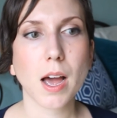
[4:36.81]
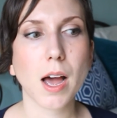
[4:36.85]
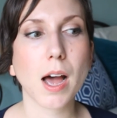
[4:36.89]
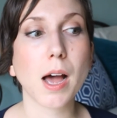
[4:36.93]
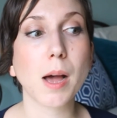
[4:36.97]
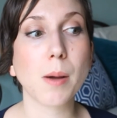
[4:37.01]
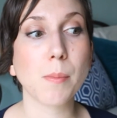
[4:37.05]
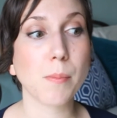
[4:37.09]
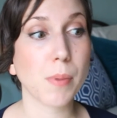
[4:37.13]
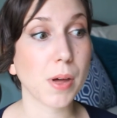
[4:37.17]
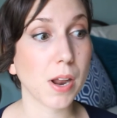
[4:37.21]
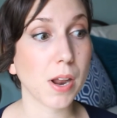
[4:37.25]

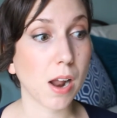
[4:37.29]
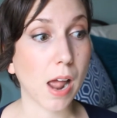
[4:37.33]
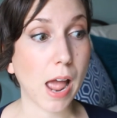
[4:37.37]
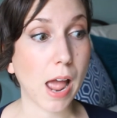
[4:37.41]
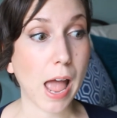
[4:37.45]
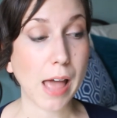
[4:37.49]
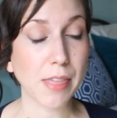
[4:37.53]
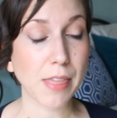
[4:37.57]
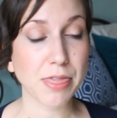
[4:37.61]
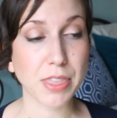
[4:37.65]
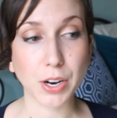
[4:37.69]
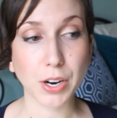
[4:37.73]
Um, but
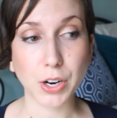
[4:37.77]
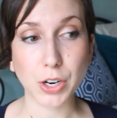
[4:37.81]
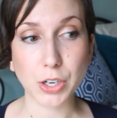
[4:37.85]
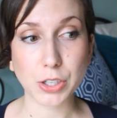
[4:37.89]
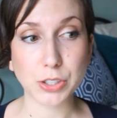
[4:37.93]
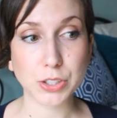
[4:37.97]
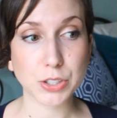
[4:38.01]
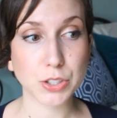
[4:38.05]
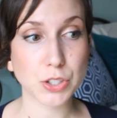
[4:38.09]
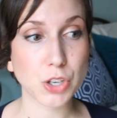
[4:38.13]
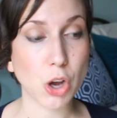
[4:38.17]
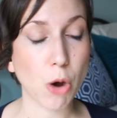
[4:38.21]

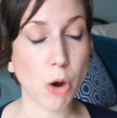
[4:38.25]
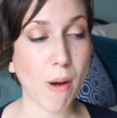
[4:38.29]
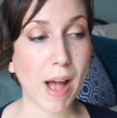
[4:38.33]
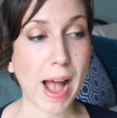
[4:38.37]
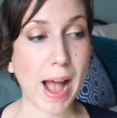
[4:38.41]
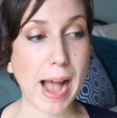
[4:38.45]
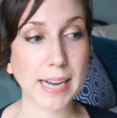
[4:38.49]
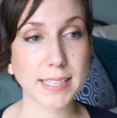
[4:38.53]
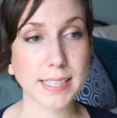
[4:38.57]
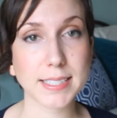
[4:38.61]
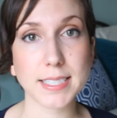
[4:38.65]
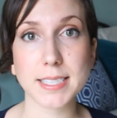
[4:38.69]
there's no
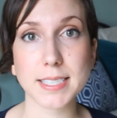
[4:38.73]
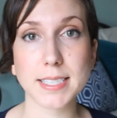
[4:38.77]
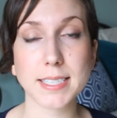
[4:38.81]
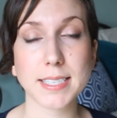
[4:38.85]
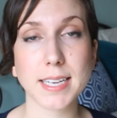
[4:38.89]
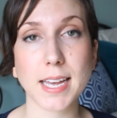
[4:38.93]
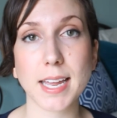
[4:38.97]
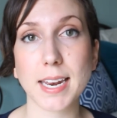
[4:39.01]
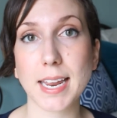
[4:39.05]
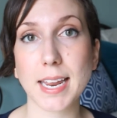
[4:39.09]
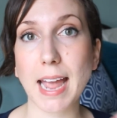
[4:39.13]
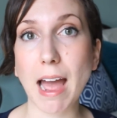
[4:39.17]
access
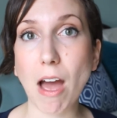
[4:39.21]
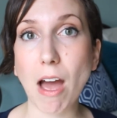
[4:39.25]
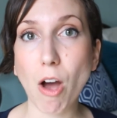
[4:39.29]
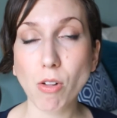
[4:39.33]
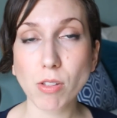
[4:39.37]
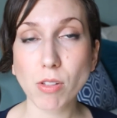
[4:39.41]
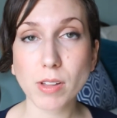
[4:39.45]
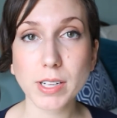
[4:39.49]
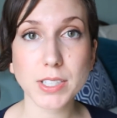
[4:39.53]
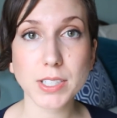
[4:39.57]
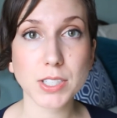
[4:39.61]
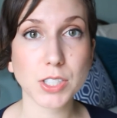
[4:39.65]
to any
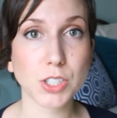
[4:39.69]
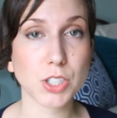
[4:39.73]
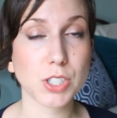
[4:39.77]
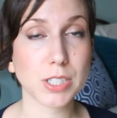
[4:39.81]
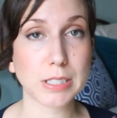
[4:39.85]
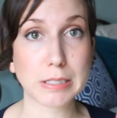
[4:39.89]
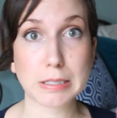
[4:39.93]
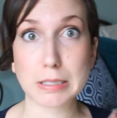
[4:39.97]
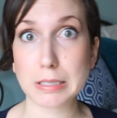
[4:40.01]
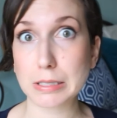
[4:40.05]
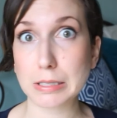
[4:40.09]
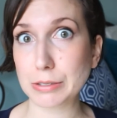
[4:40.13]
outlets that
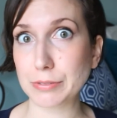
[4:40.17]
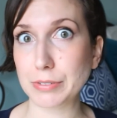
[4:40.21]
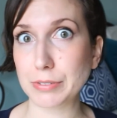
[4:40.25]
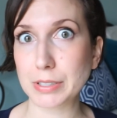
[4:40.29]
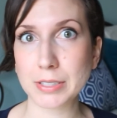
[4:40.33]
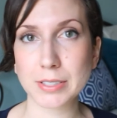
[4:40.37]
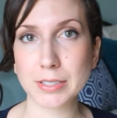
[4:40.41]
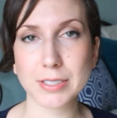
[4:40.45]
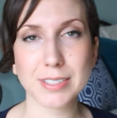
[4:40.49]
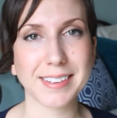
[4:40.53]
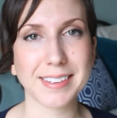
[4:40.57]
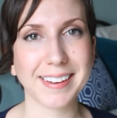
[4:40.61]
she can stick her
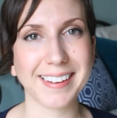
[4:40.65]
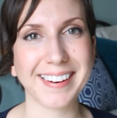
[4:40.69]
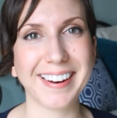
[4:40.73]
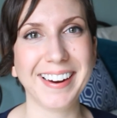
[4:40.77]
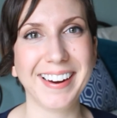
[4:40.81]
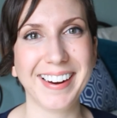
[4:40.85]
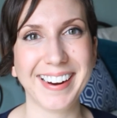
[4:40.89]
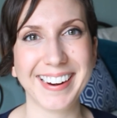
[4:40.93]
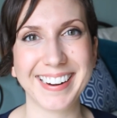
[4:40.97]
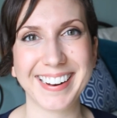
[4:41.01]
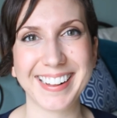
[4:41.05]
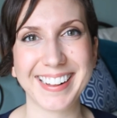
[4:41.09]
fingers in
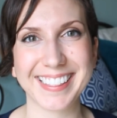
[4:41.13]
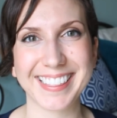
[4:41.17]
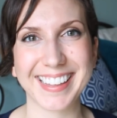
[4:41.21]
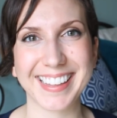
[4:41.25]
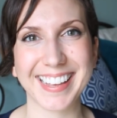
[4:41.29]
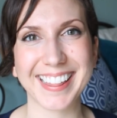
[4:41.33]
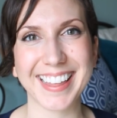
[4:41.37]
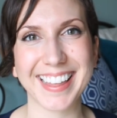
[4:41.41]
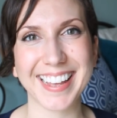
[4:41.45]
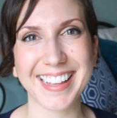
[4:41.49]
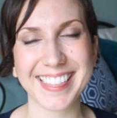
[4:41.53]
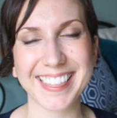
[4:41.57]
or
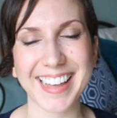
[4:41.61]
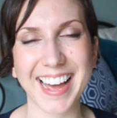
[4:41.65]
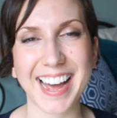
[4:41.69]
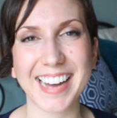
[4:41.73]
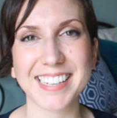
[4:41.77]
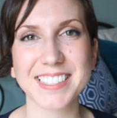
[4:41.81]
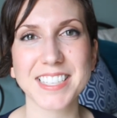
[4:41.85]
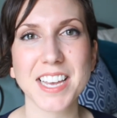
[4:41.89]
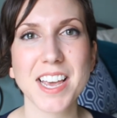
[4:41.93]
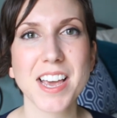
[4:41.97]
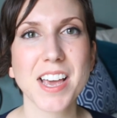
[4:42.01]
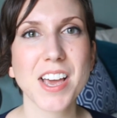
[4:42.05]
anything like
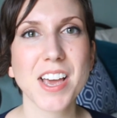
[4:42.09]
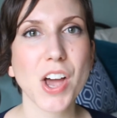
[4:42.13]
that.